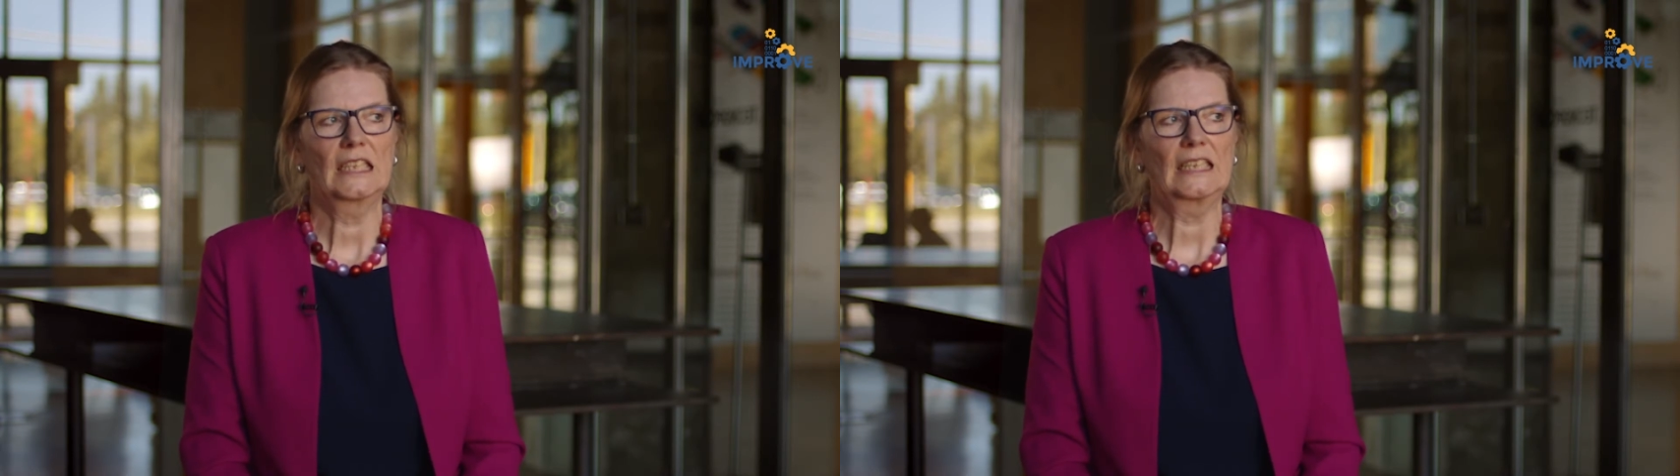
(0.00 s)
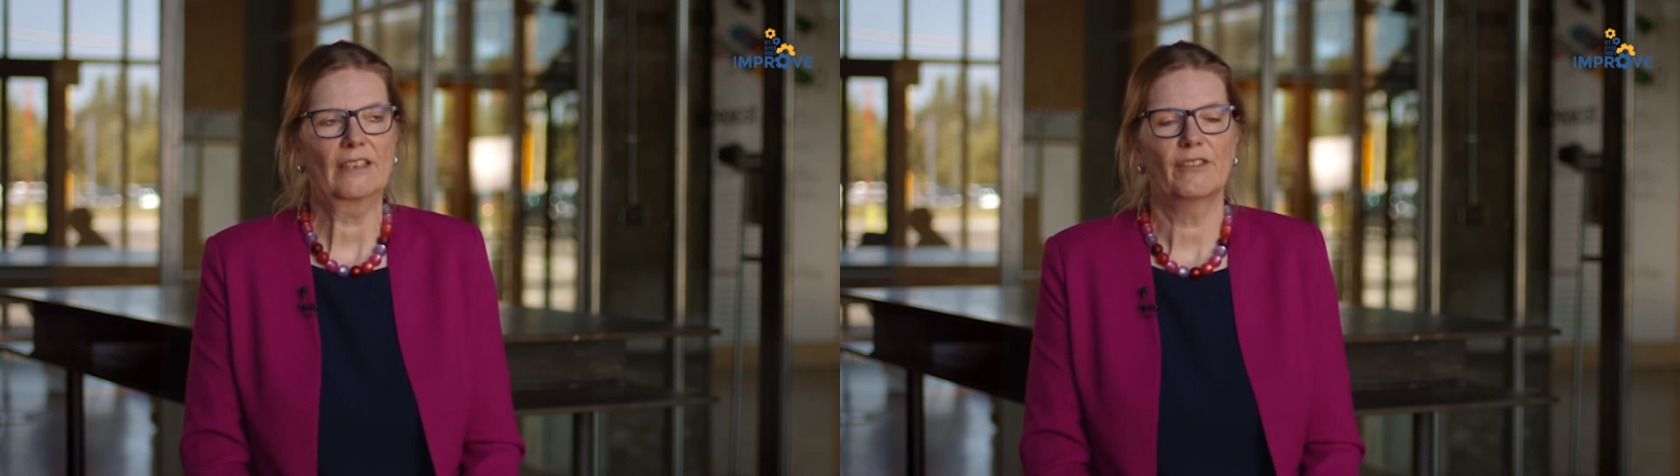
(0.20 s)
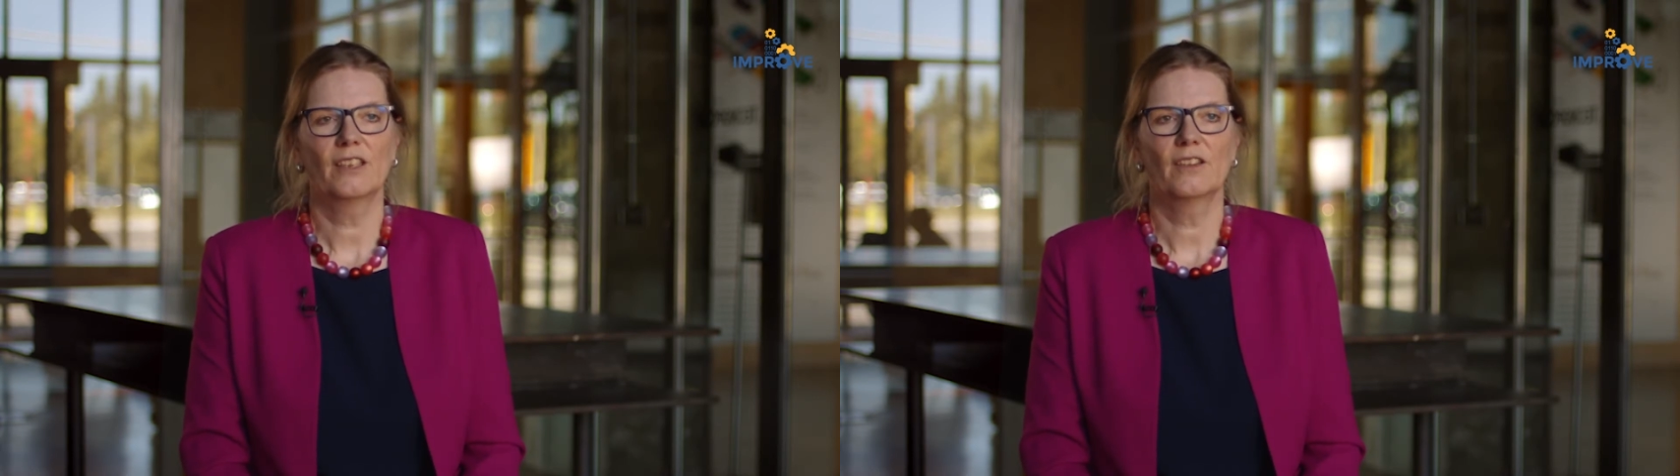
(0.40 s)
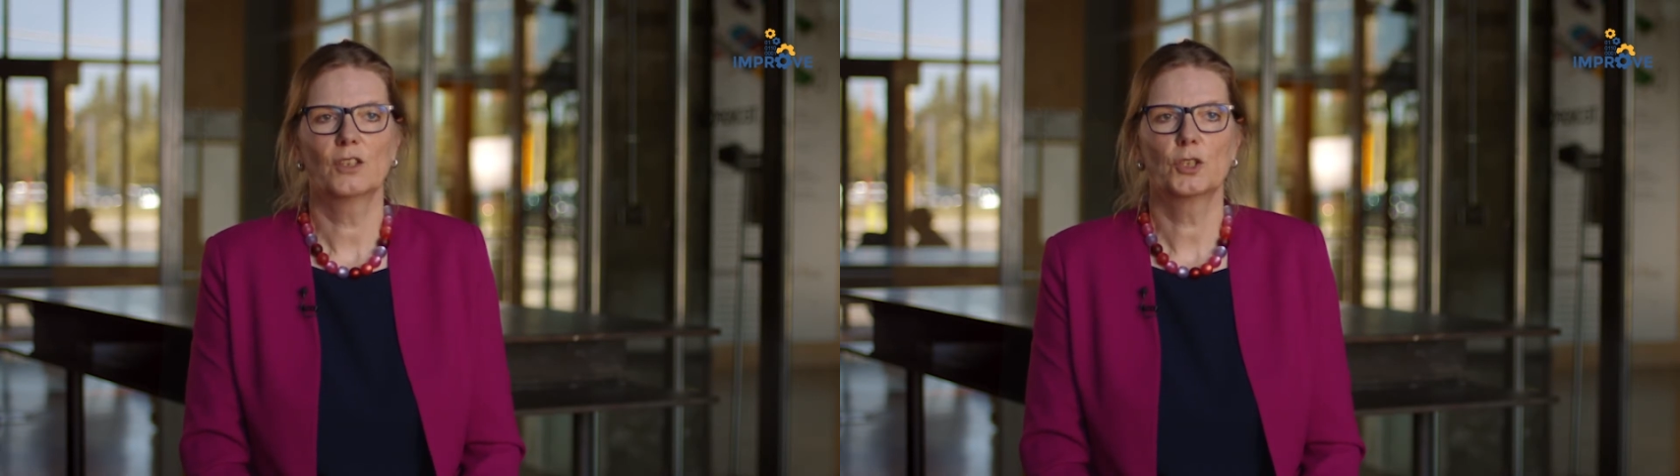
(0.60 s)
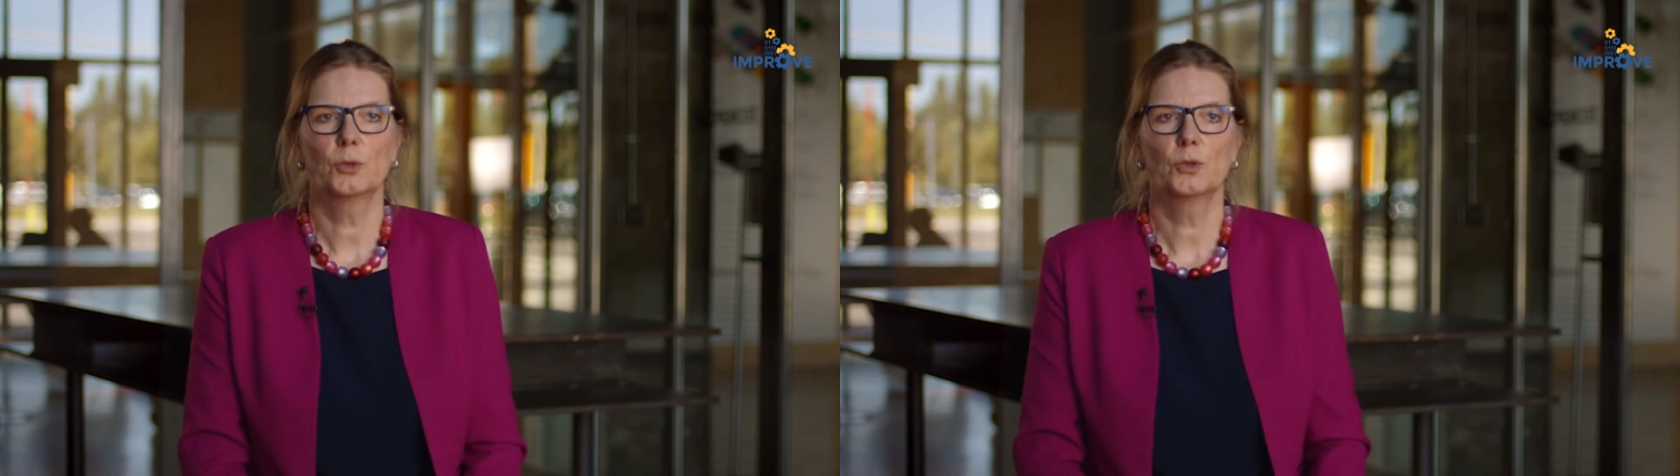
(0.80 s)
giving
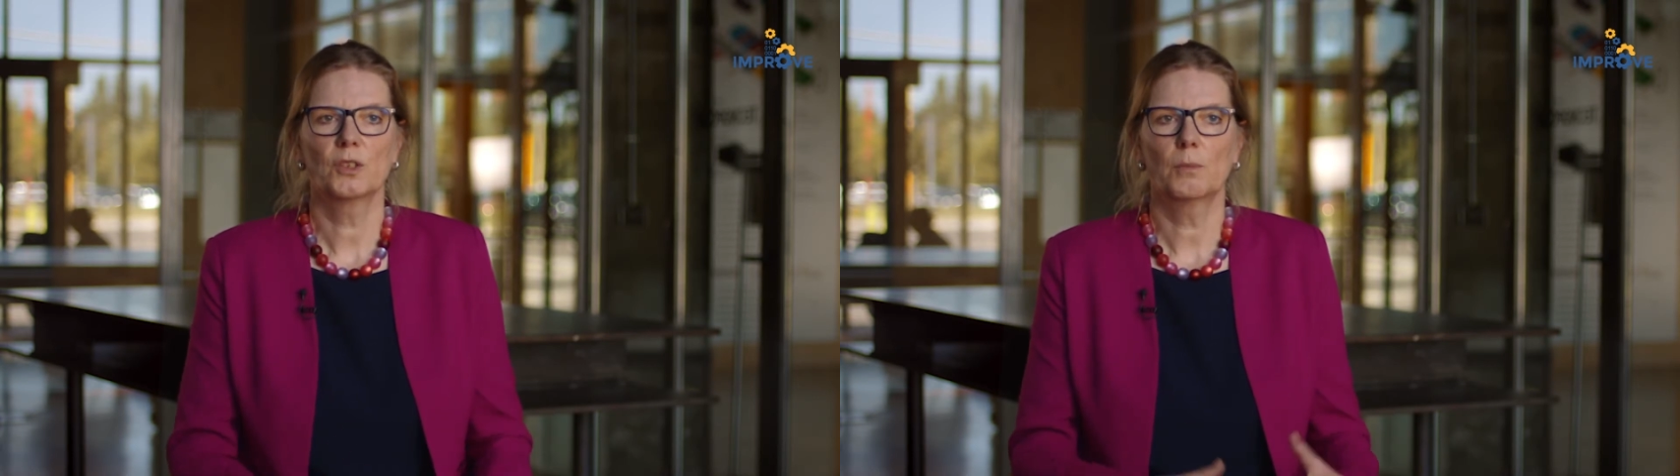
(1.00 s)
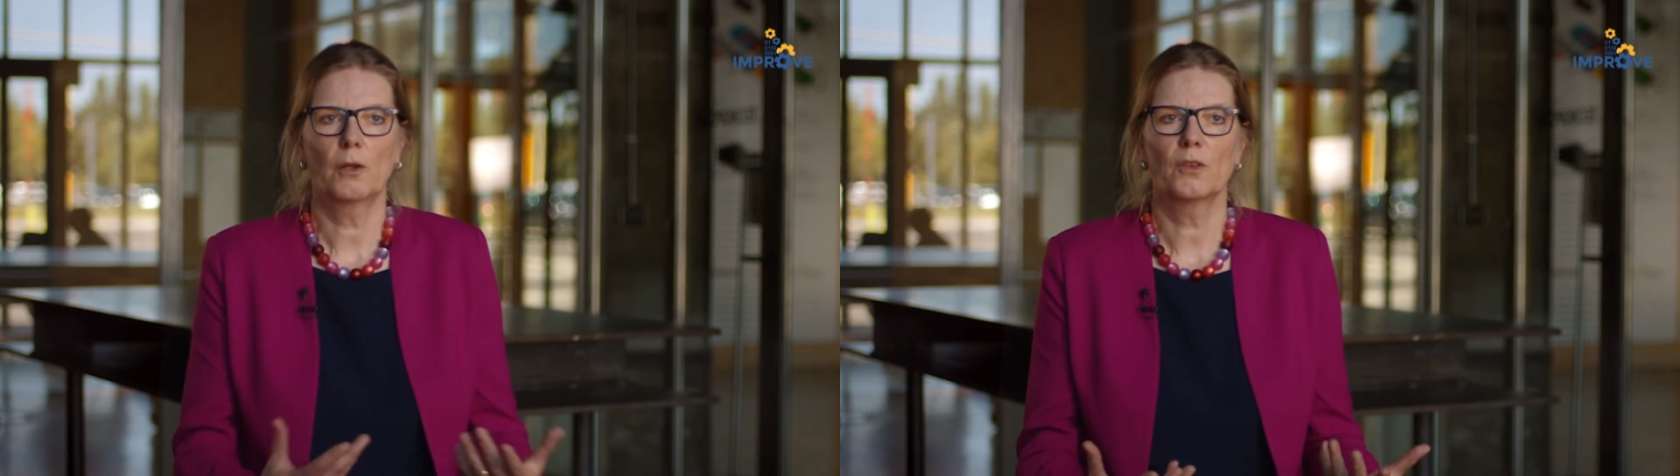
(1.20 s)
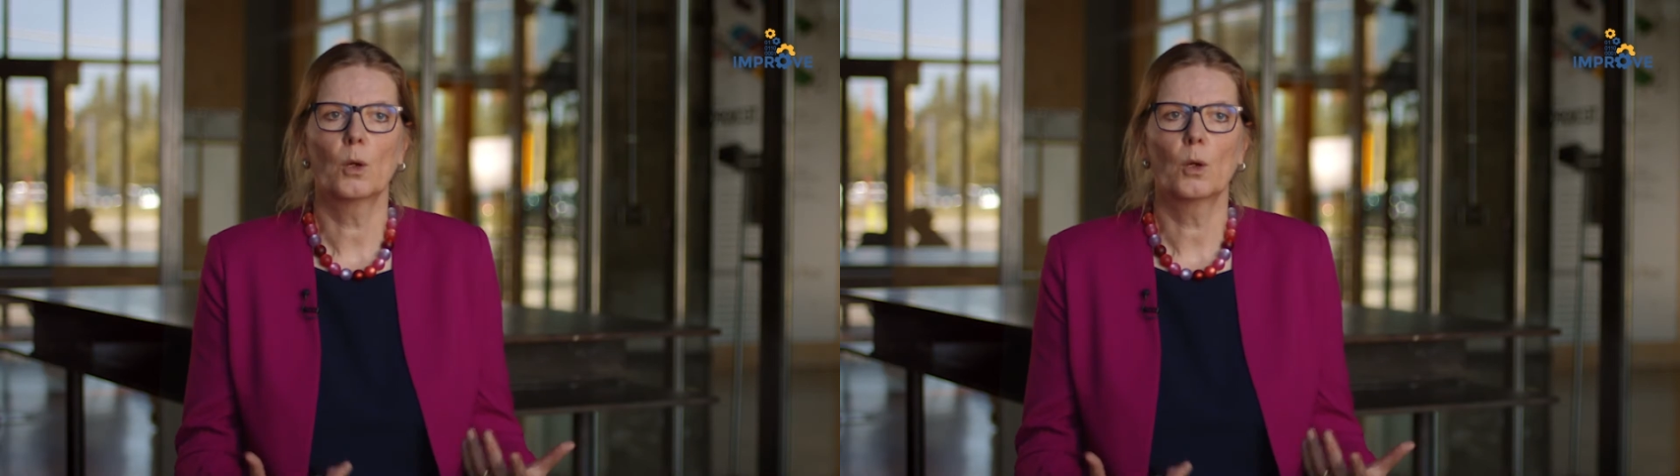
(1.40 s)
the truth about